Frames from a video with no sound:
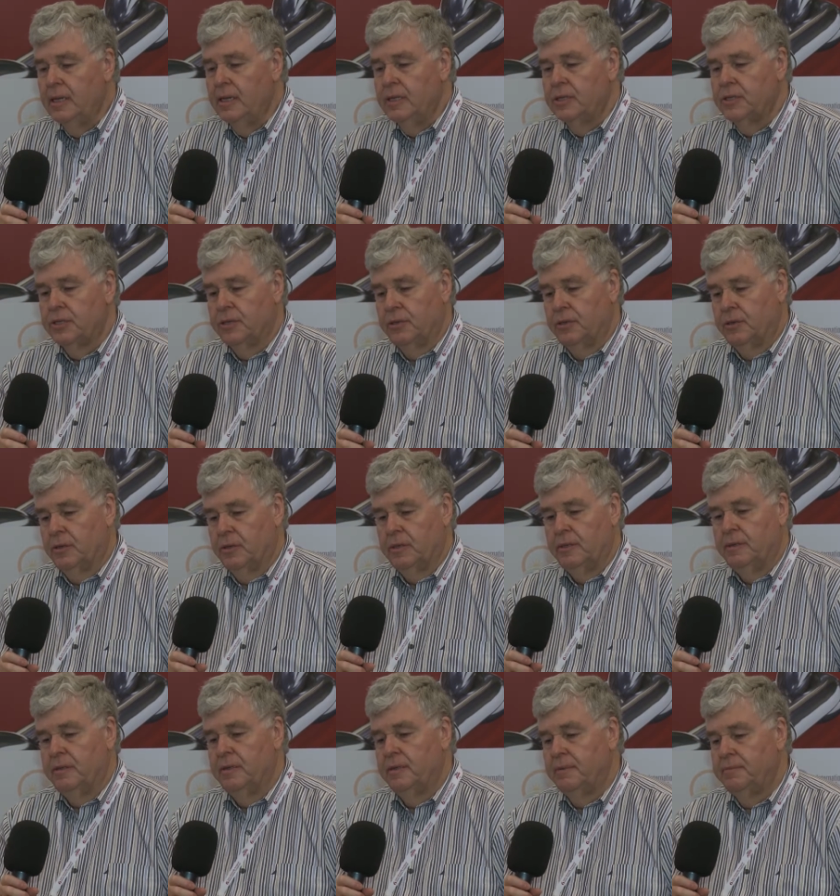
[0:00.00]
So
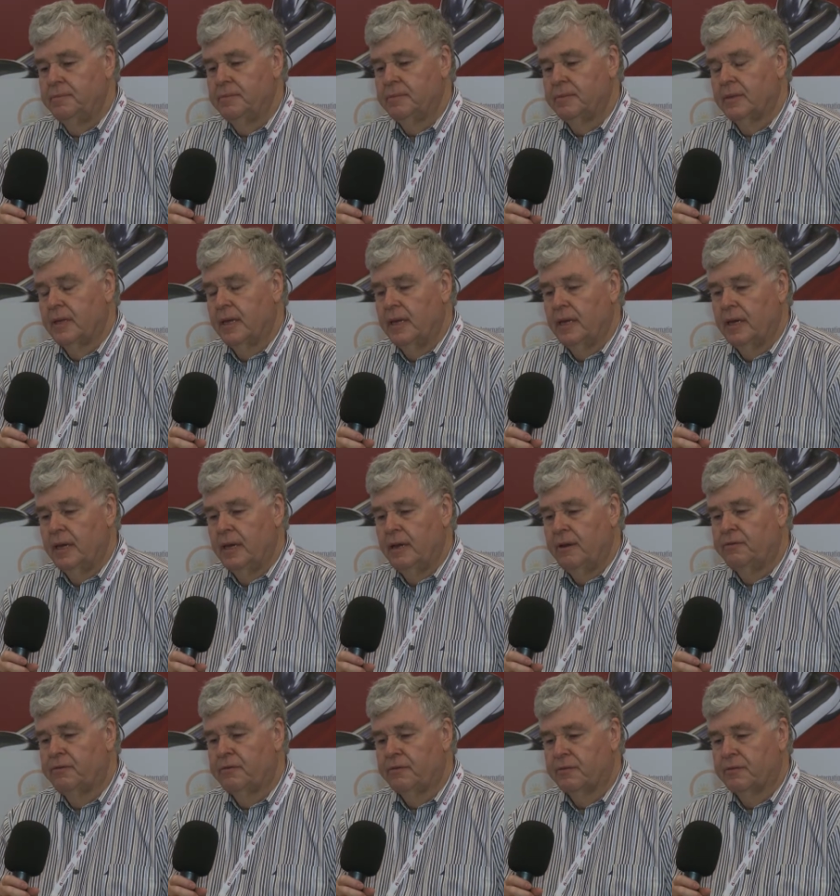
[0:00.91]

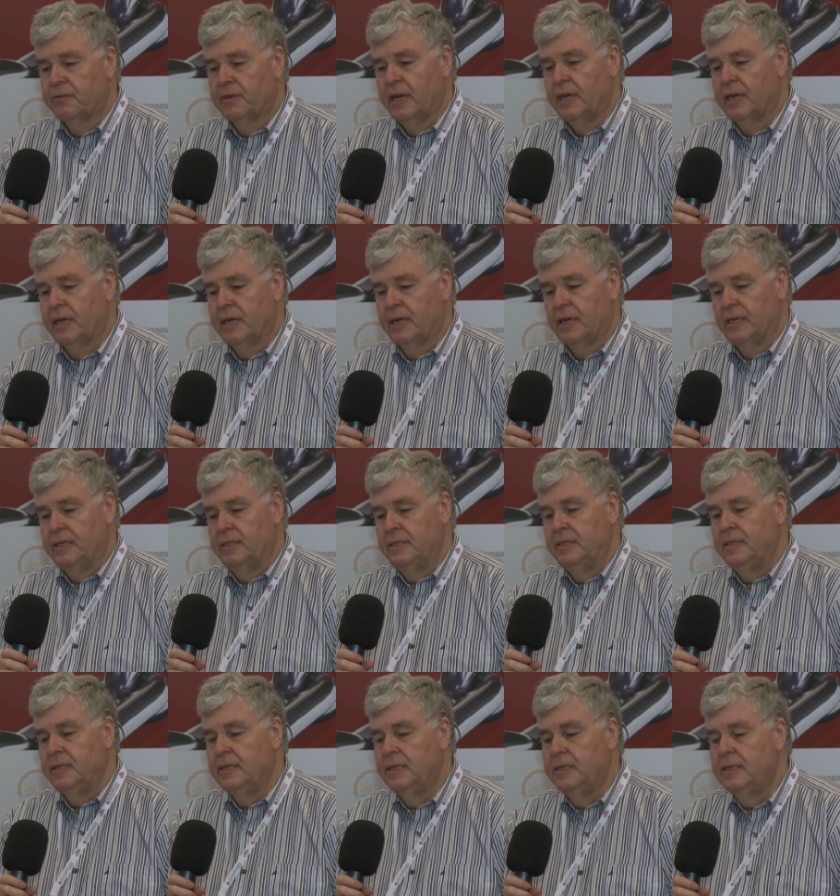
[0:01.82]
if they
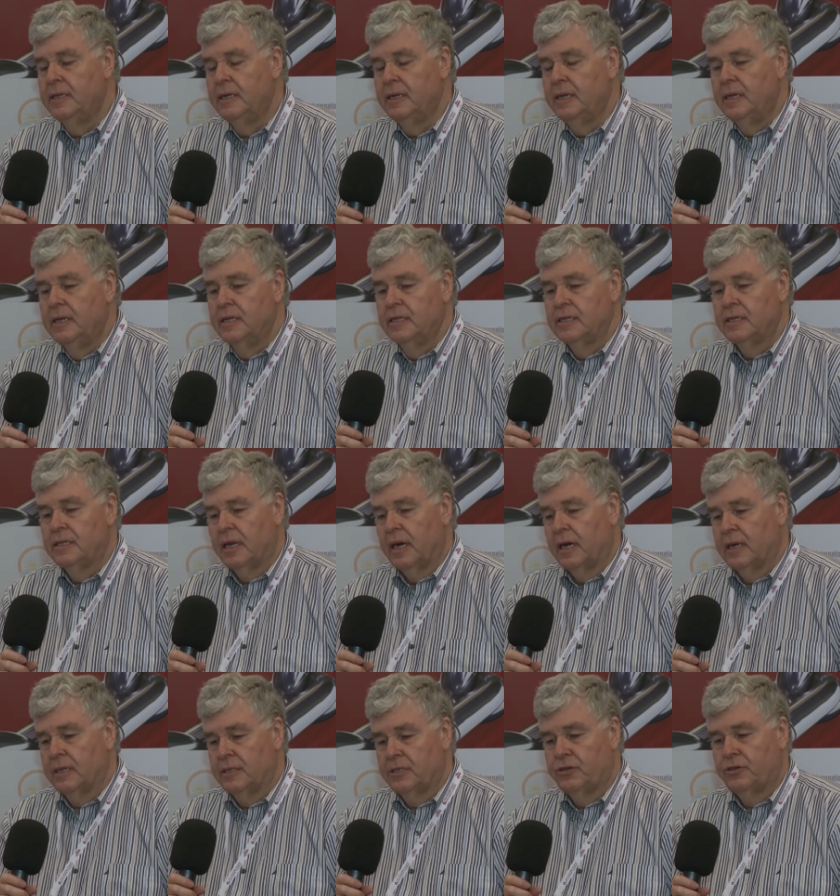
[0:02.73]
can
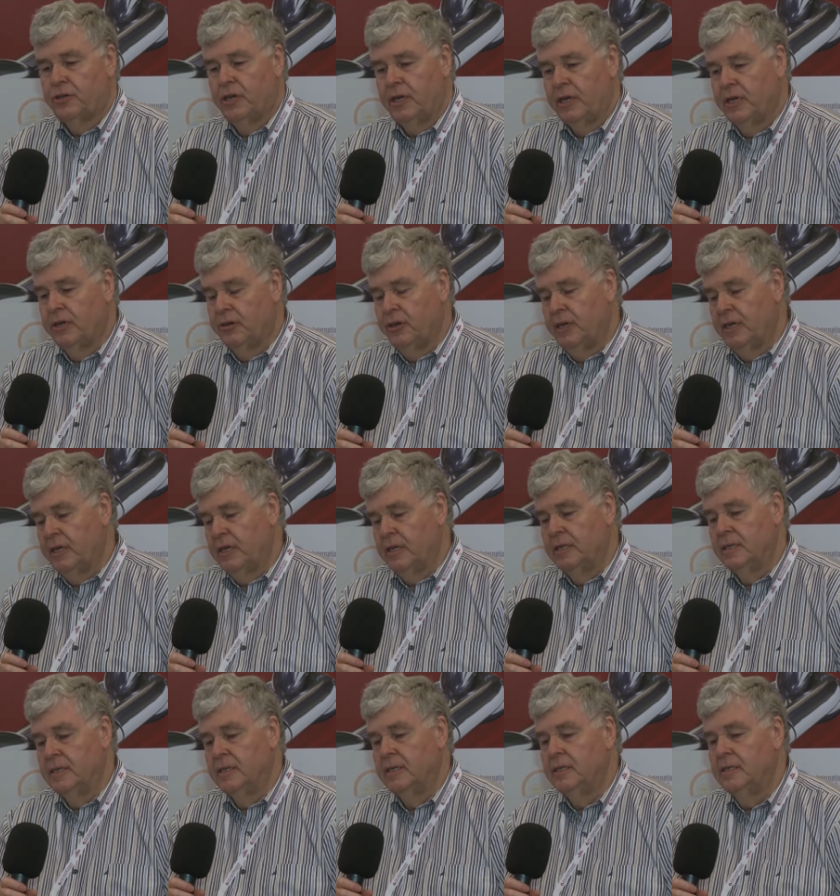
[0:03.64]
start
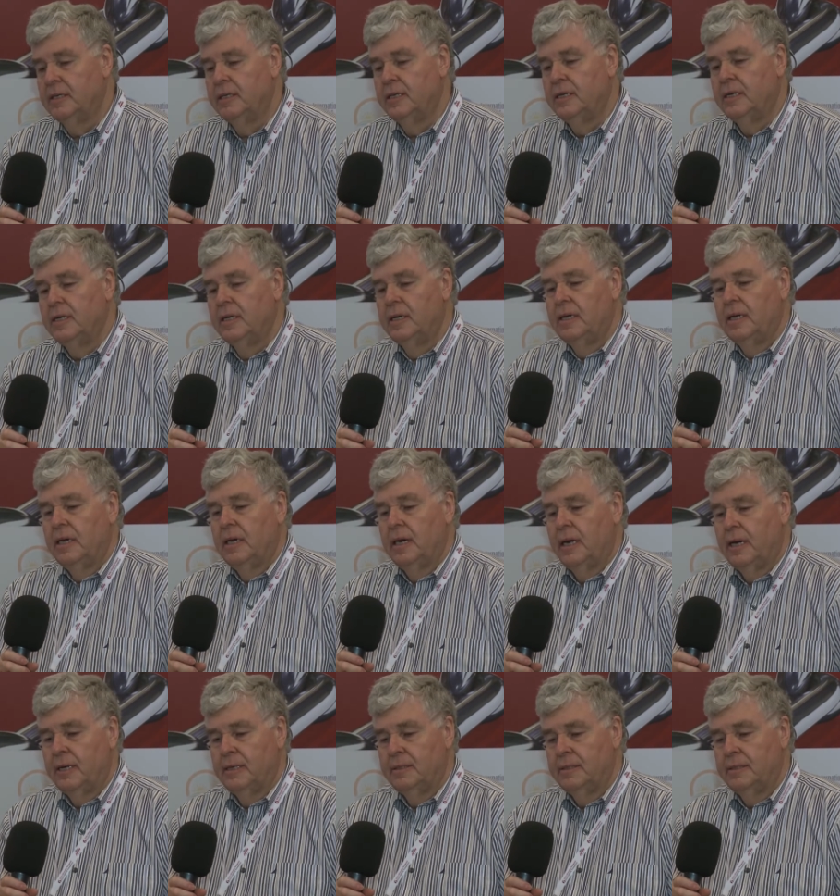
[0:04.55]
triggering uh,